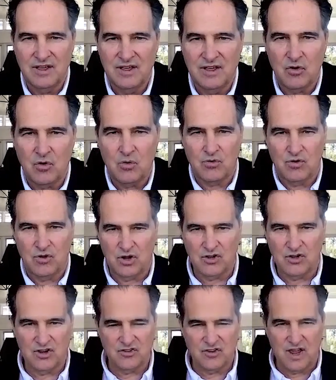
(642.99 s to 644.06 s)
So you can
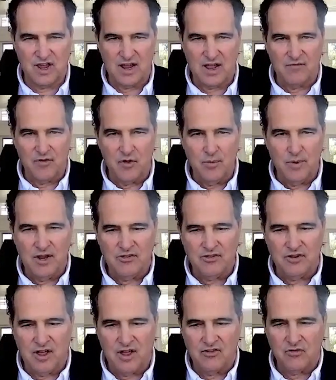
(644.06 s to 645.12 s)
just take a few minutes
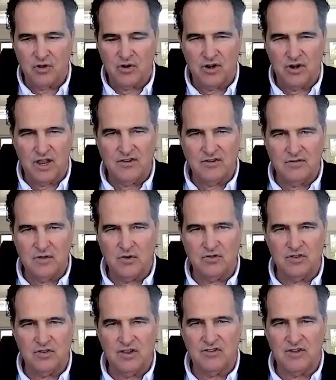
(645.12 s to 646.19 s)
and concentrate on each of those
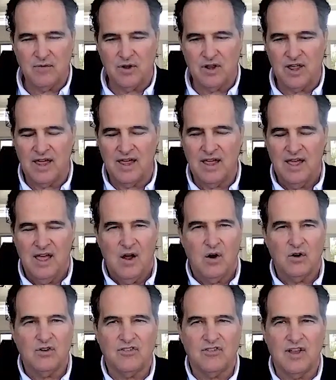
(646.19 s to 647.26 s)
things every day,
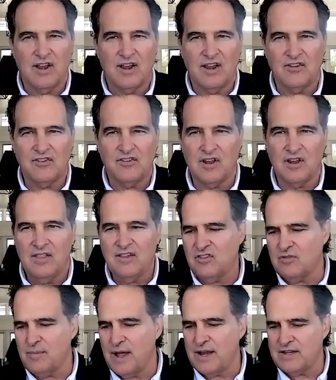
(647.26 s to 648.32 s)
or just say, listen, this
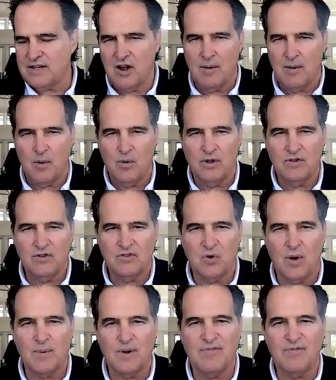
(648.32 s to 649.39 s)
is my terrible one. So
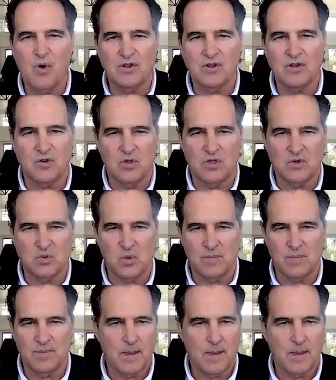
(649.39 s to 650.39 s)
I'm going to focus on this one.